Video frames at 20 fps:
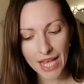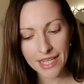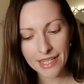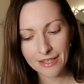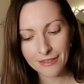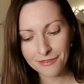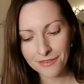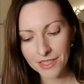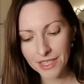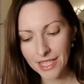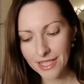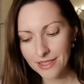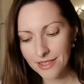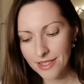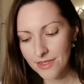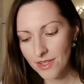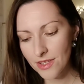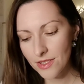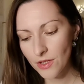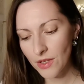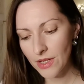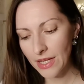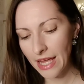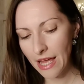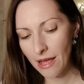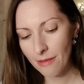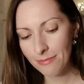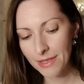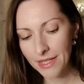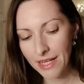And I feel like this is gonna
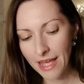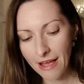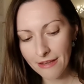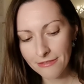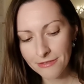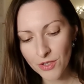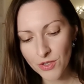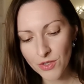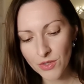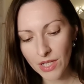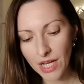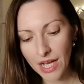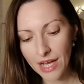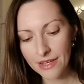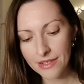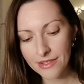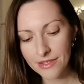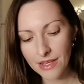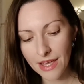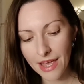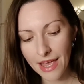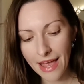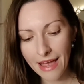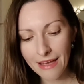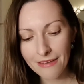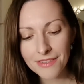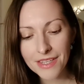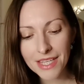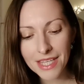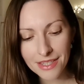happen after you guys
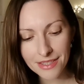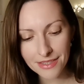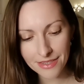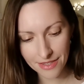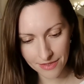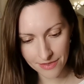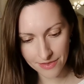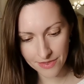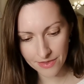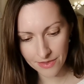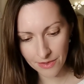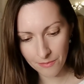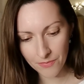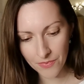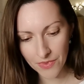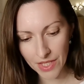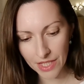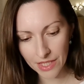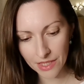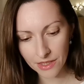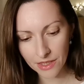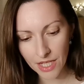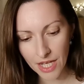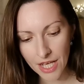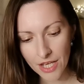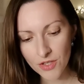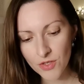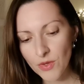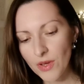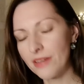have eaten something.
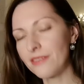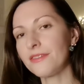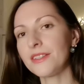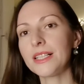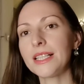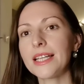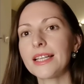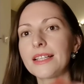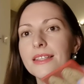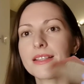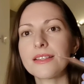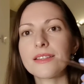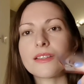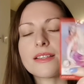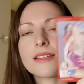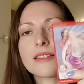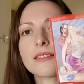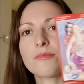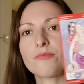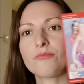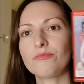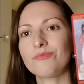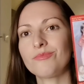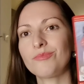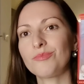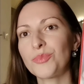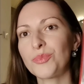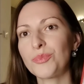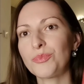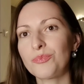So I feel like this is
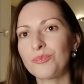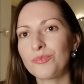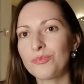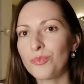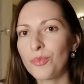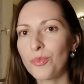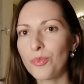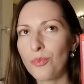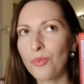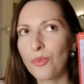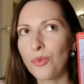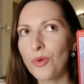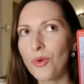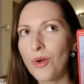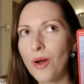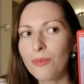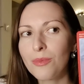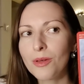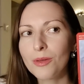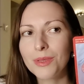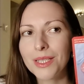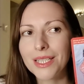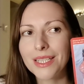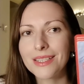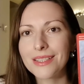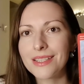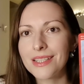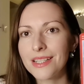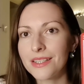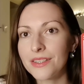
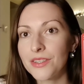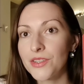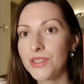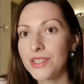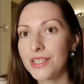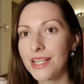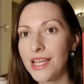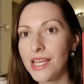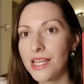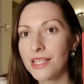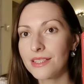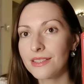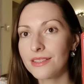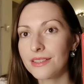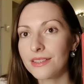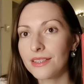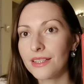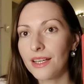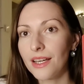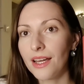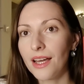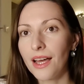probably a dinner date.